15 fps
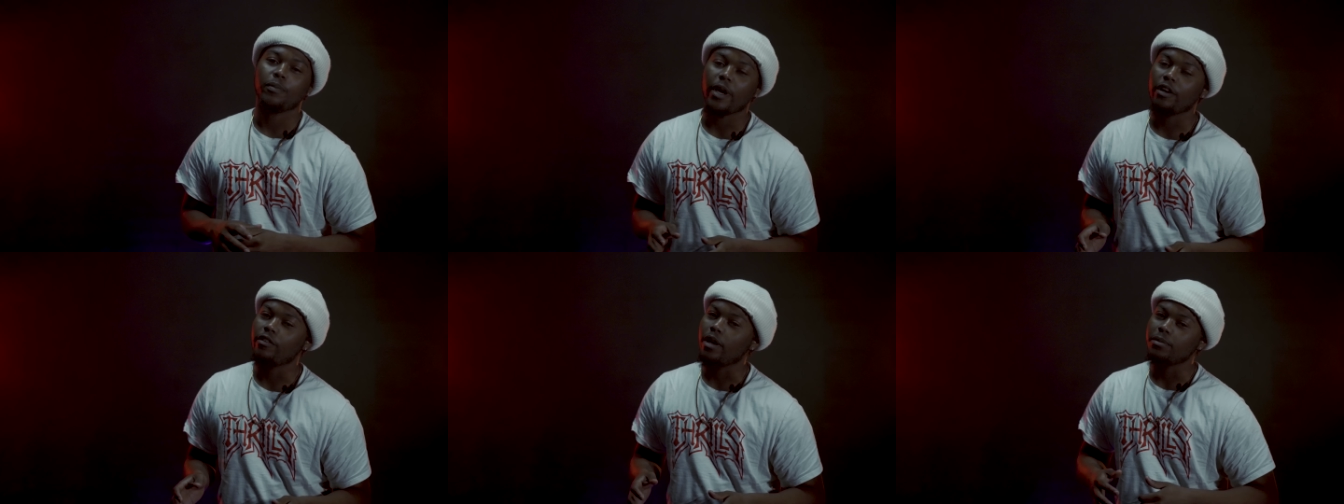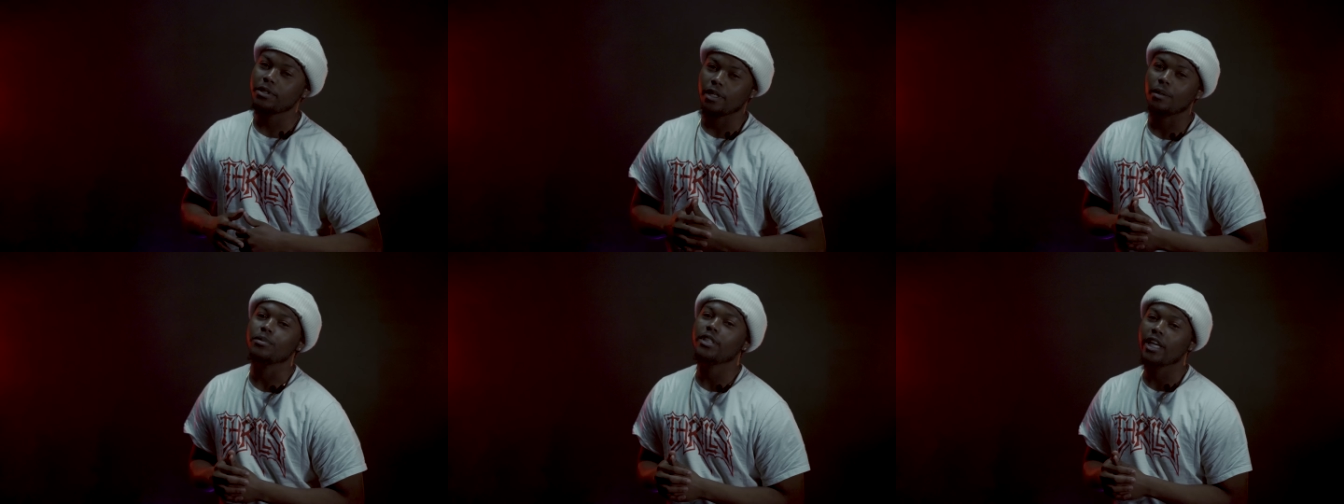Battle rap
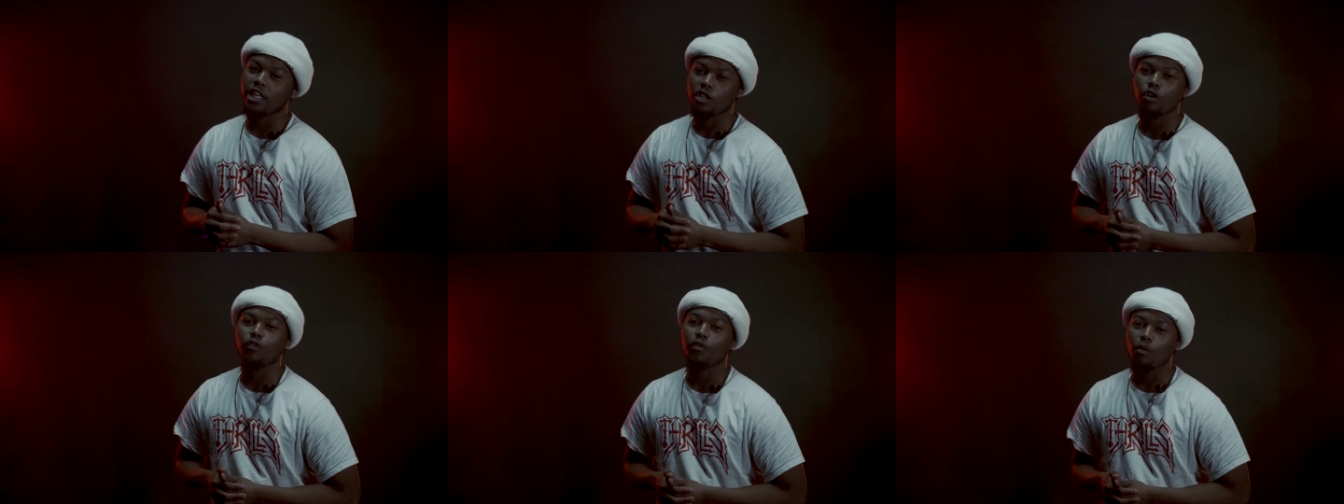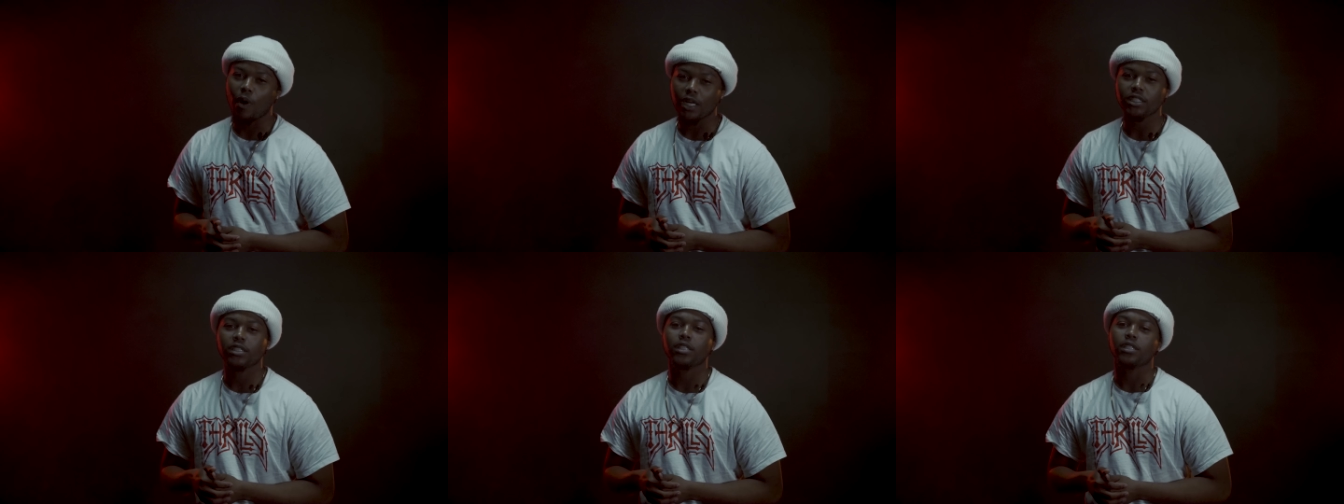shit, I'm taking over.
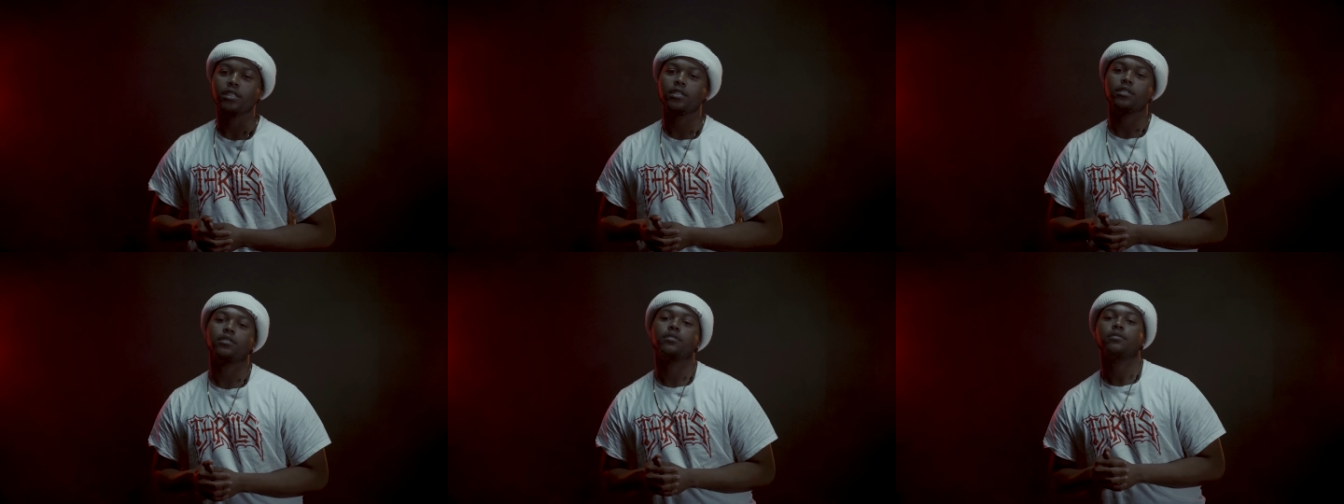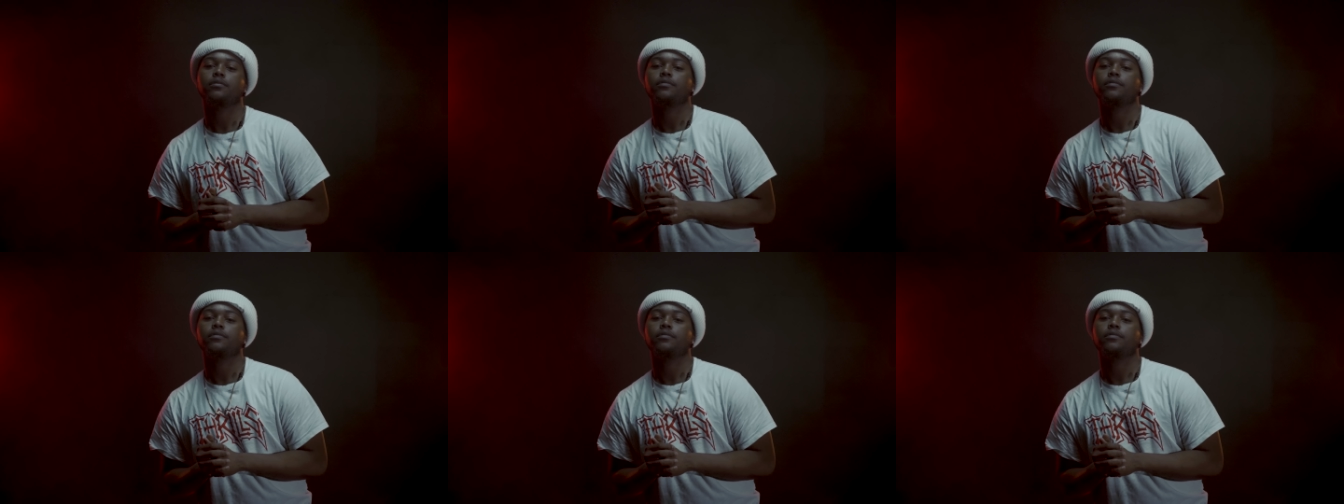Watch this.